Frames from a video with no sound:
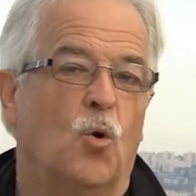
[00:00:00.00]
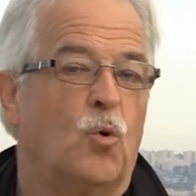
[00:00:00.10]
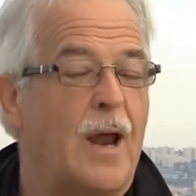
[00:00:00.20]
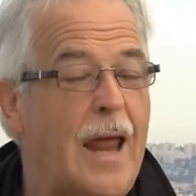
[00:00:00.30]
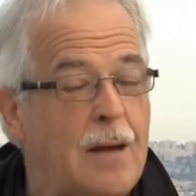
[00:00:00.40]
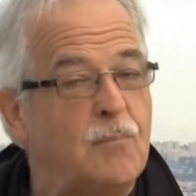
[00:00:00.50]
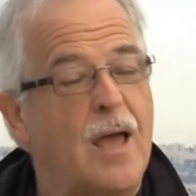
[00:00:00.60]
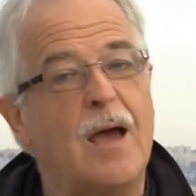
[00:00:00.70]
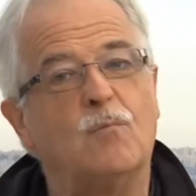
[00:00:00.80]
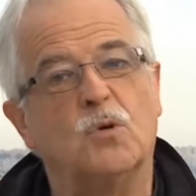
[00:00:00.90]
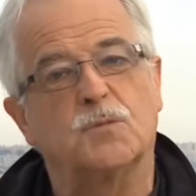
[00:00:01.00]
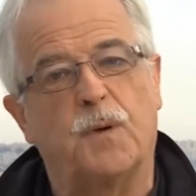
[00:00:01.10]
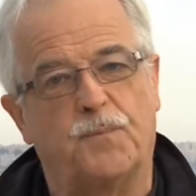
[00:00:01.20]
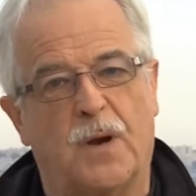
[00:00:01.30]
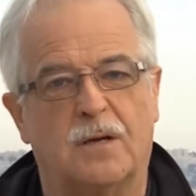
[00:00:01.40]
where Abraham was
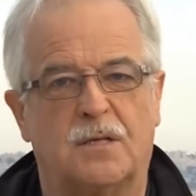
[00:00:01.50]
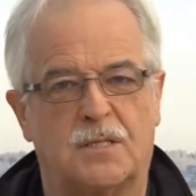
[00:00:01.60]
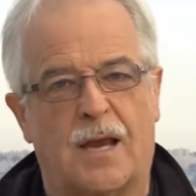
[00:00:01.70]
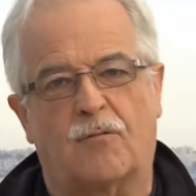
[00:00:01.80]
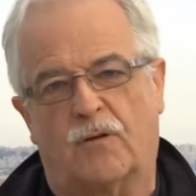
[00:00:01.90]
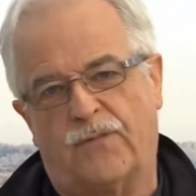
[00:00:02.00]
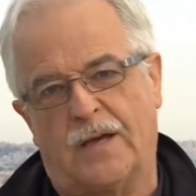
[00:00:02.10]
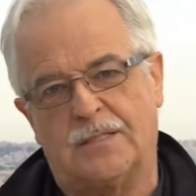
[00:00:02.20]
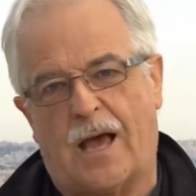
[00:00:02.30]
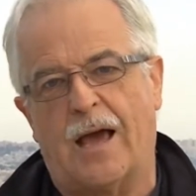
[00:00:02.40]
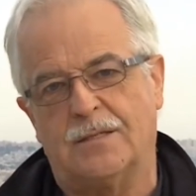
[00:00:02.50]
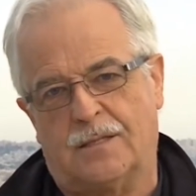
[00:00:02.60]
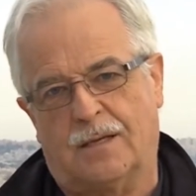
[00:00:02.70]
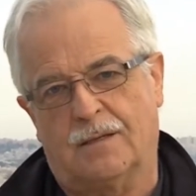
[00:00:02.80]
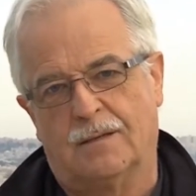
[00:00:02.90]
prepared to sacrifice
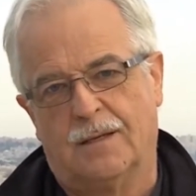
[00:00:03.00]
Isaac.